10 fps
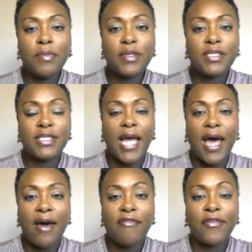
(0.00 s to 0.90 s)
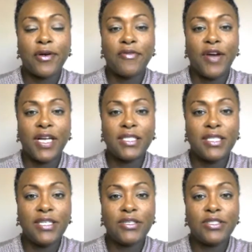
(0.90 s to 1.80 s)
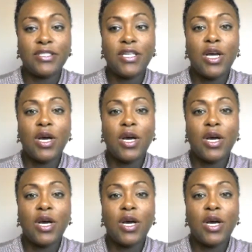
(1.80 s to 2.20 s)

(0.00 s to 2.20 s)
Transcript: staff or volunteers